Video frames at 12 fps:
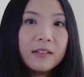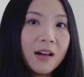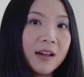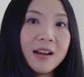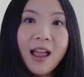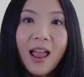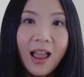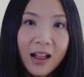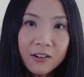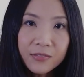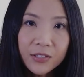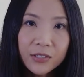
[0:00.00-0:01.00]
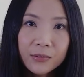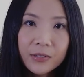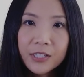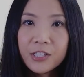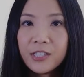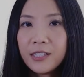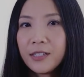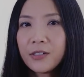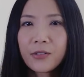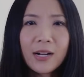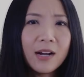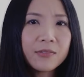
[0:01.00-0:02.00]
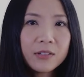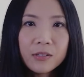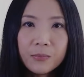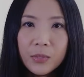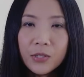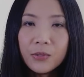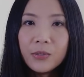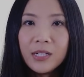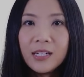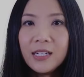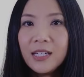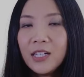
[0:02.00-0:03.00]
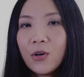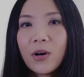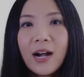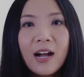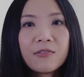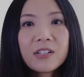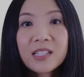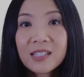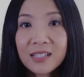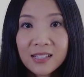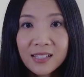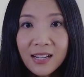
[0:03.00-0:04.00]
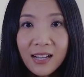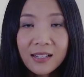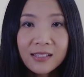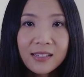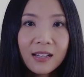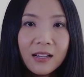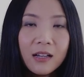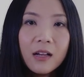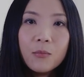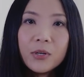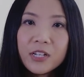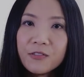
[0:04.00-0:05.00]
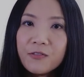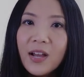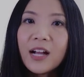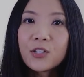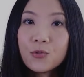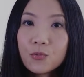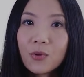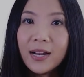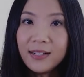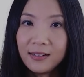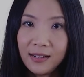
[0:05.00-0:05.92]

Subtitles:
Not after the riches or after the beauty or after the success, but in fact right